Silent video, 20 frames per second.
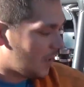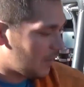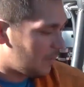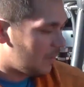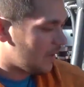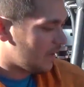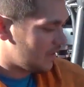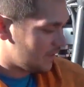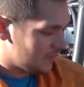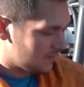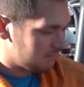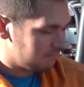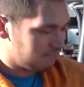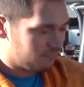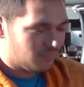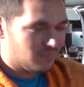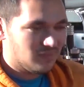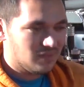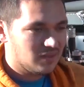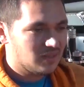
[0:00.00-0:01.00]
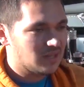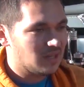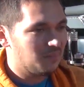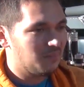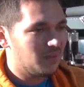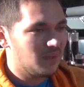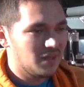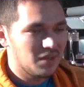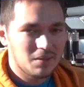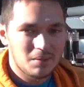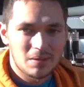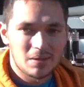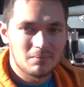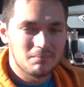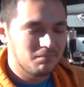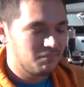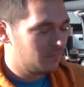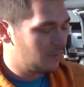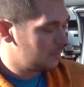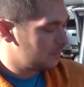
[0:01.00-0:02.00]
I want it to be a
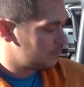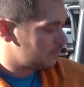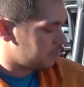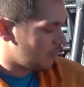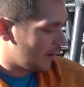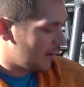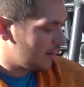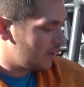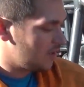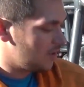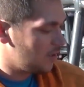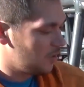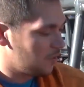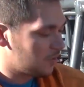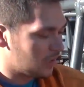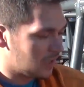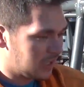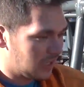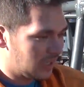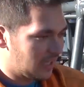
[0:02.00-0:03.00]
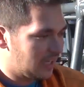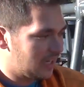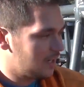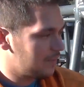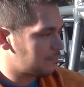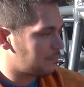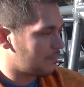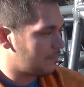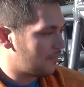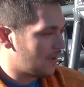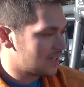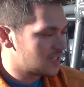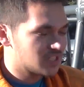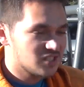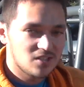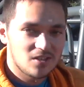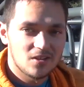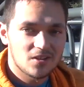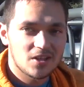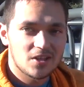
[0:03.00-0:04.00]
brand new, clean,
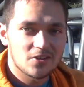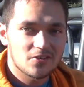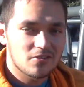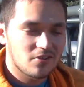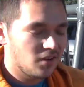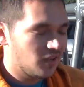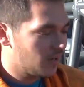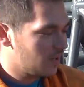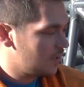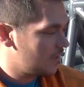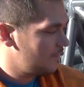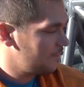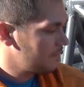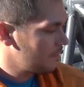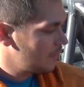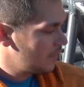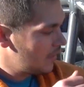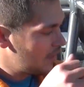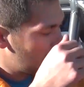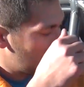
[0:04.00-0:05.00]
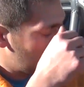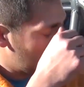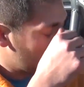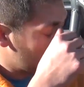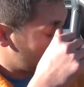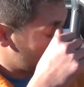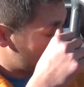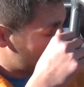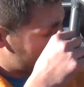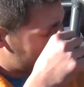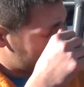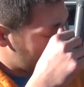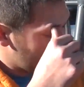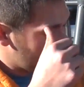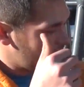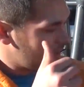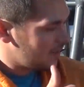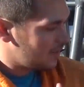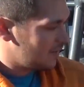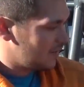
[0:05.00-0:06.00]
professional looking truck. And with
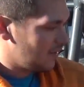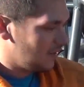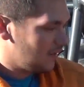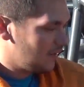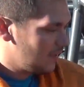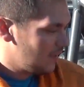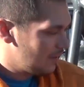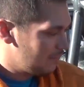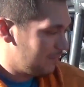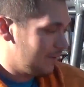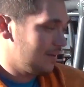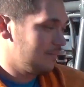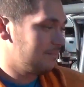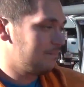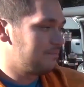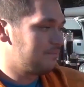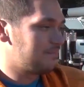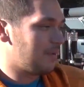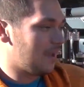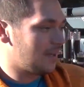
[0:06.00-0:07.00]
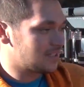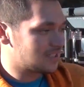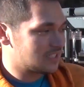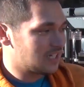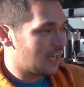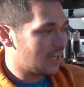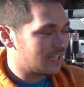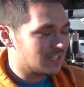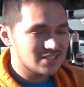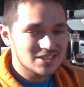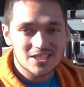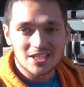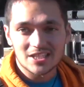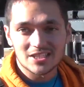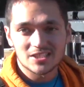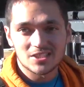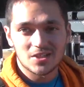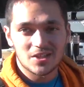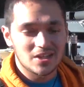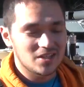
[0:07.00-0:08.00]
paint, I mean, paint's nice
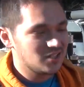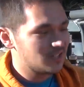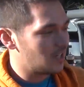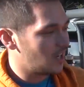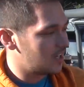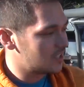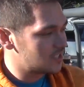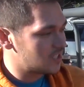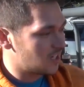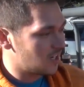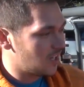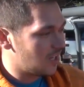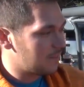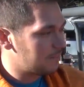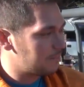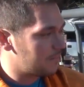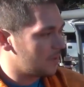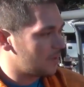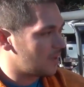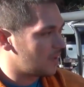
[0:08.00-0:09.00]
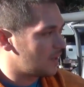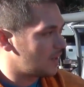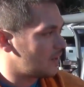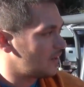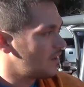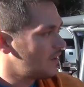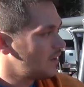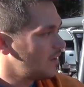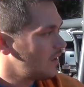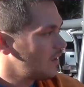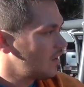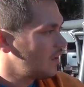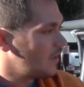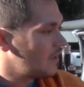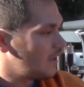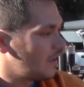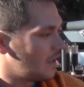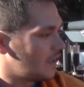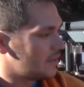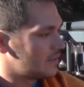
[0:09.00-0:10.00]
because you can touch it up.
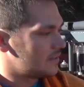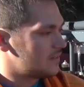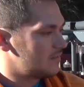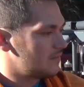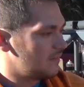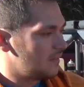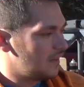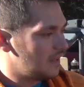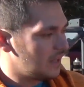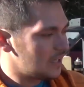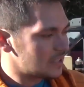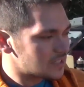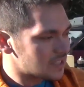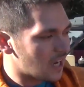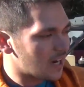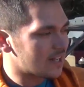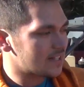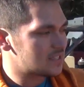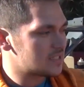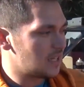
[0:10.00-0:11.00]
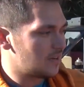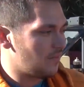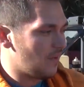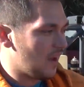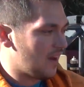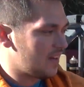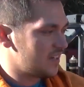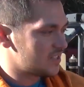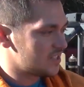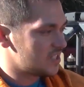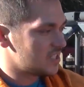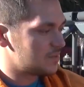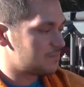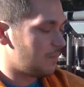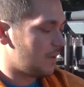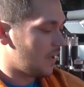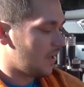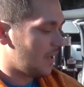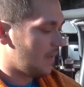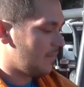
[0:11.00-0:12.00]
It's got its advantages,
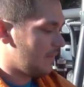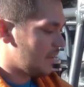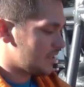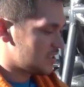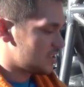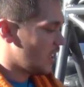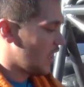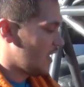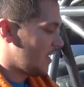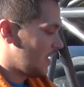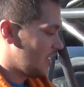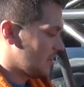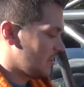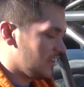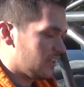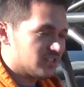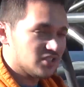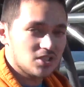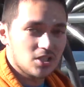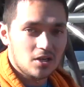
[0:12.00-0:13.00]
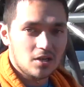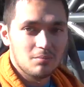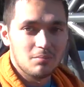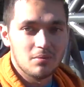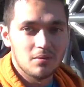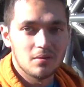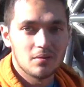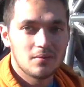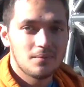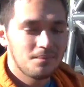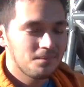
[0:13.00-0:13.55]
but it's not nearly as durable.